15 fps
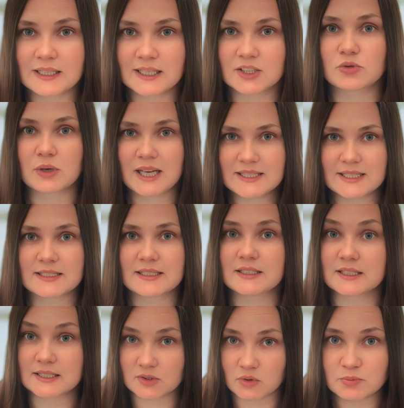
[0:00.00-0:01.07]
address is in
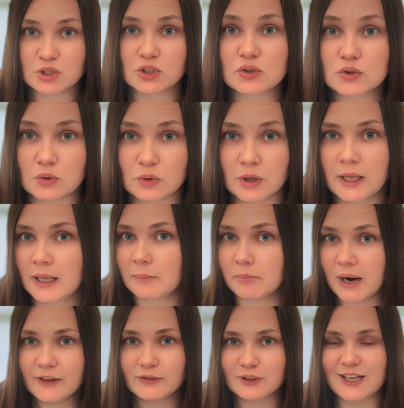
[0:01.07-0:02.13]
description too.
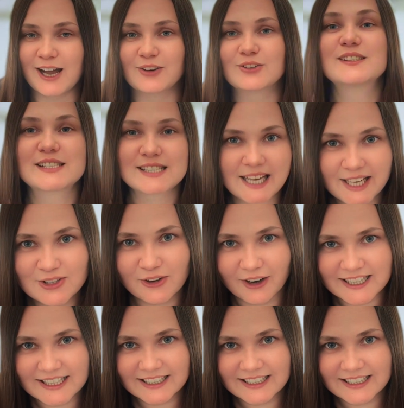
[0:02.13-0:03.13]
Bye for now. Stay tuned.